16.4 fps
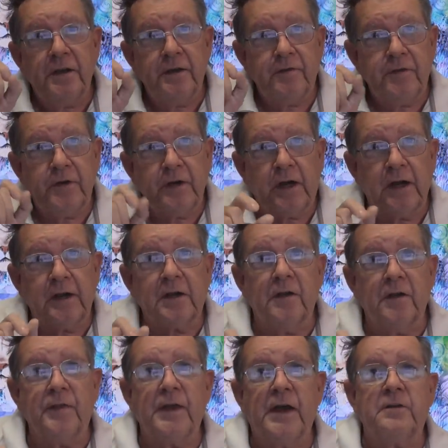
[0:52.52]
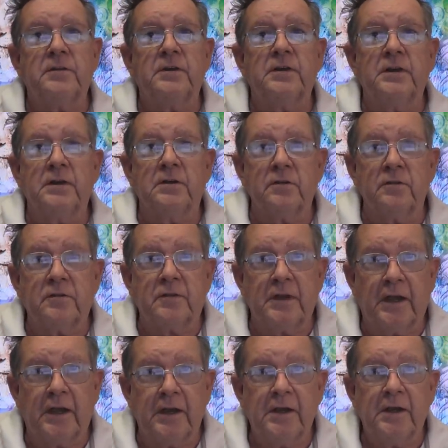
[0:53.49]
If you click on that, it'll
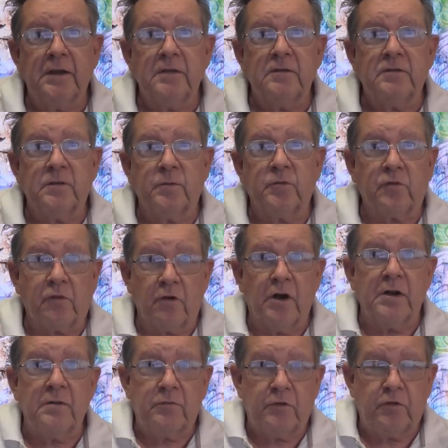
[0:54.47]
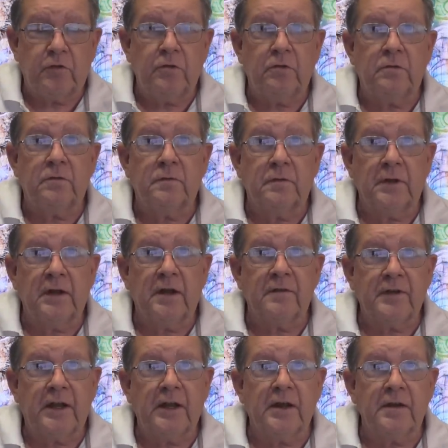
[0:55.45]
say subscribe to
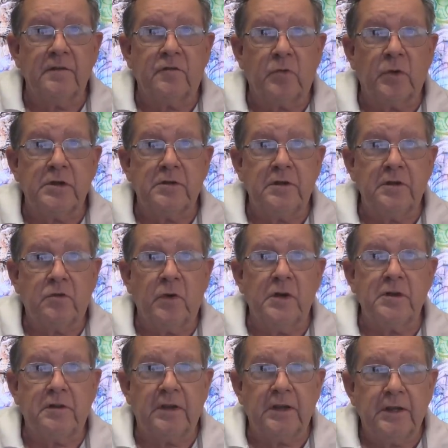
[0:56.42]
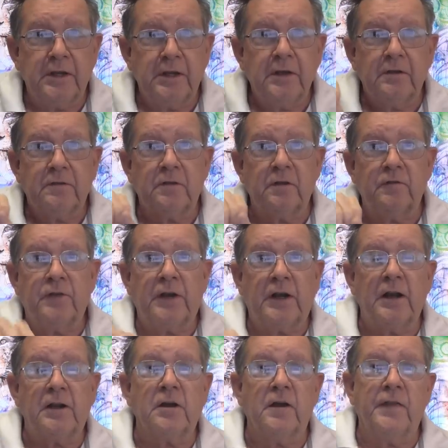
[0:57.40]
Loving Life 2020. So if you
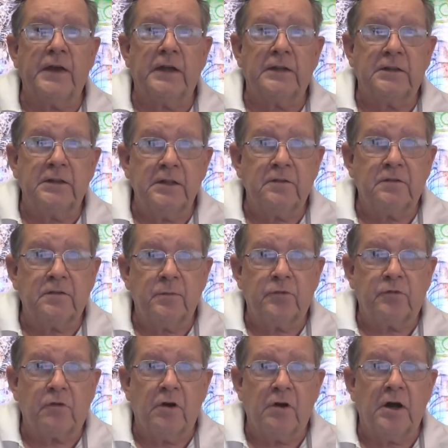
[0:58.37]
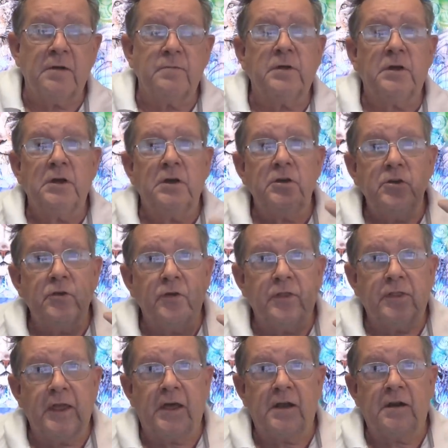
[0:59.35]
click on that and then subscribe, you're
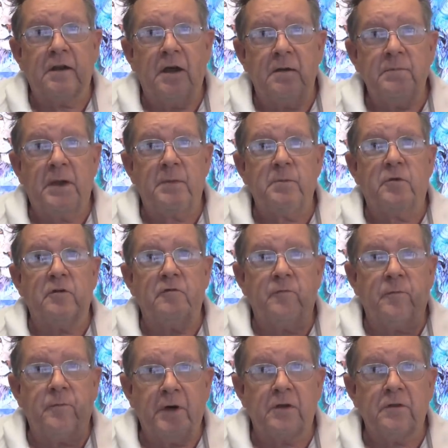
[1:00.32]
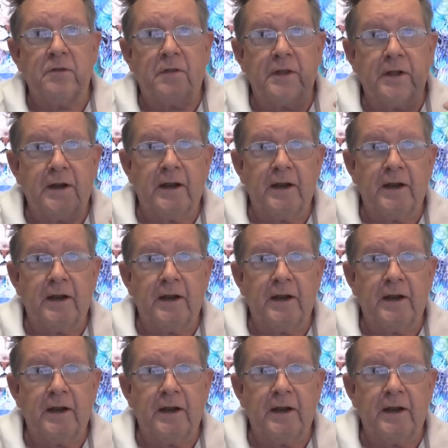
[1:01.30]
then a member of both